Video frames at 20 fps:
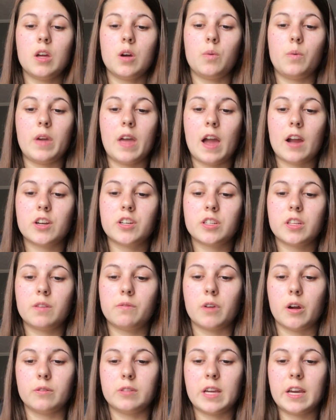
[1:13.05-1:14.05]
We actually
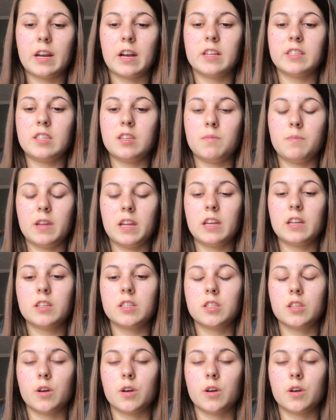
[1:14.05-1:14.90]
rotate our team meetings.